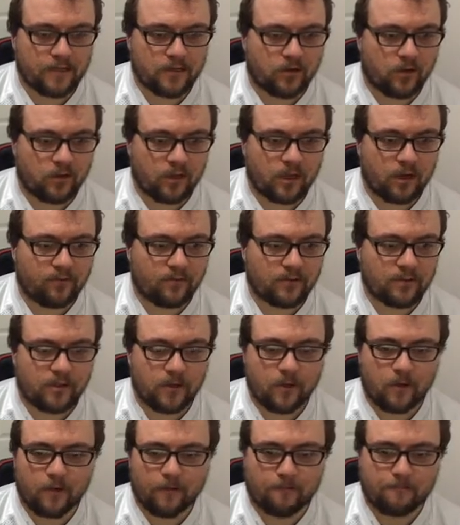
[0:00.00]
it's not cover
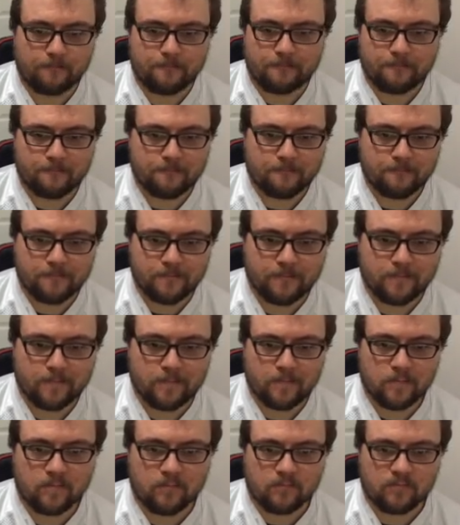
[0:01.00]
two.
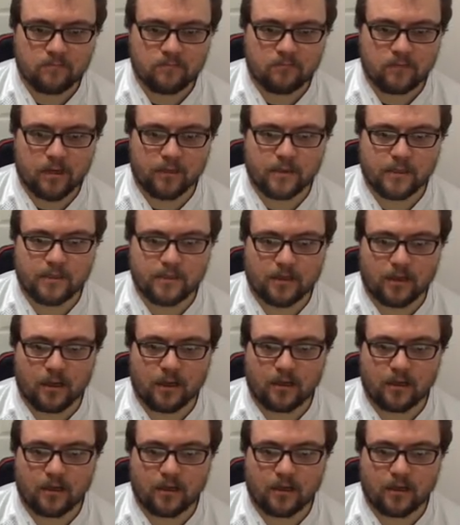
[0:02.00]
Maybe it's